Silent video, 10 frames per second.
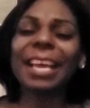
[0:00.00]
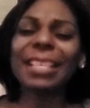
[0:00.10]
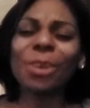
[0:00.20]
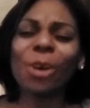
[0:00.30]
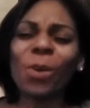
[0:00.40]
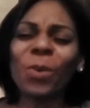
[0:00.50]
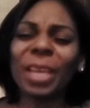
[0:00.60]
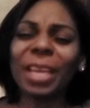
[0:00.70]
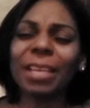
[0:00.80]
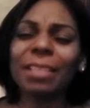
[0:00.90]
as
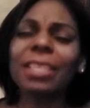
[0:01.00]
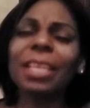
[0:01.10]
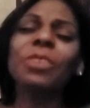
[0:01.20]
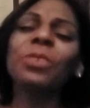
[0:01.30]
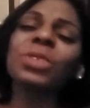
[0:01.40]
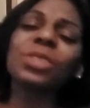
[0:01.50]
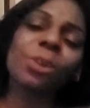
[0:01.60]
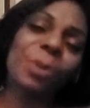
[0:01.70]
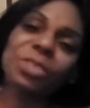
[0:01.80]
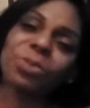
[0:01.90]
always, thank you
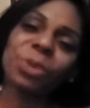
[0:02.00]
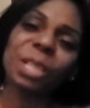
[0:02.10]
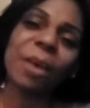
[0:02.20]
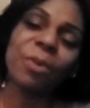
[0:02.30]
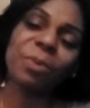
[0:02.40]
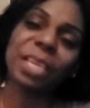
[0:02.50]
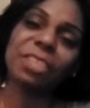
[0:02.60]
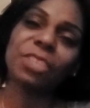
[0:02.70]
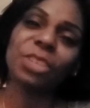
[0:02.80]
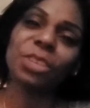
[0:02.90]
so much for allowing me
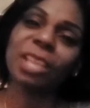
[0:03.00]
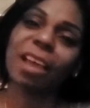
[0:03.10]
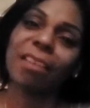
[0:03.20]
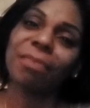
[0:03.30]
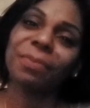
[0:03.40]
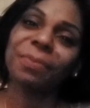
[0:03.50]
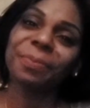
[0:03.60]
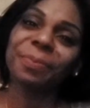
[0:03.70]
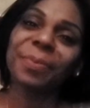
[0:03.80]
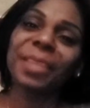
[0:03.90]
into your life,
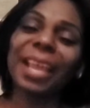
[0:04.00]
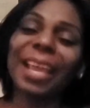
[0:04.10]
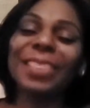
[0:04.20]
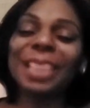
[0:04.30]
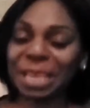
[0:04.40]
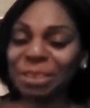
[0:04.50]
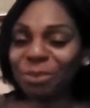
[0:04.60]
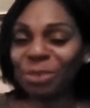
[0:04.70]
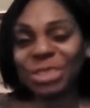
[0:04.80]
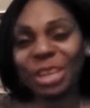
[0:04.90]
and thank you
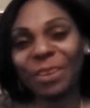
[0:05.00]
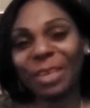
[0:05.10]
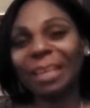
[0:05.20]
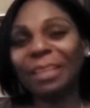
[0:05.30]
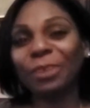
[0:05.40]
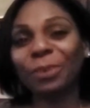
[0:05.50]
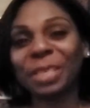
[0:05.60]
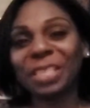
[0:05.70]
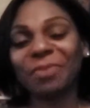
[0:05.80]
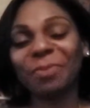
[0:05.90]
for sharing a little
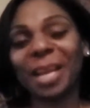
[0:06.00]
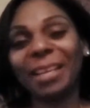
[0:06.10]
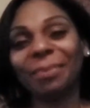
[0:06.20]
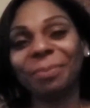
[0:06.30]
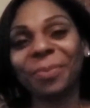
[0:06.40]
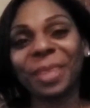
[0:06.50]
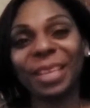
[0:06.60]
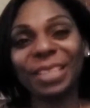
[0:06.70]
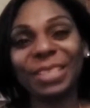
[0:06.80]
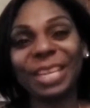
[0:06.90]
piece of mine.
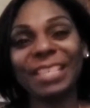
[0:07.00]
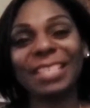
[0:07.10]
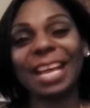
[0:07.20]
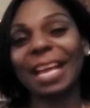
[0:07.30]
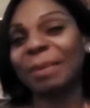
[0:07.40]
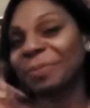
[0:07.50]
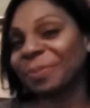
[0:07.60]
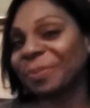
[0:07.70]
Until next time,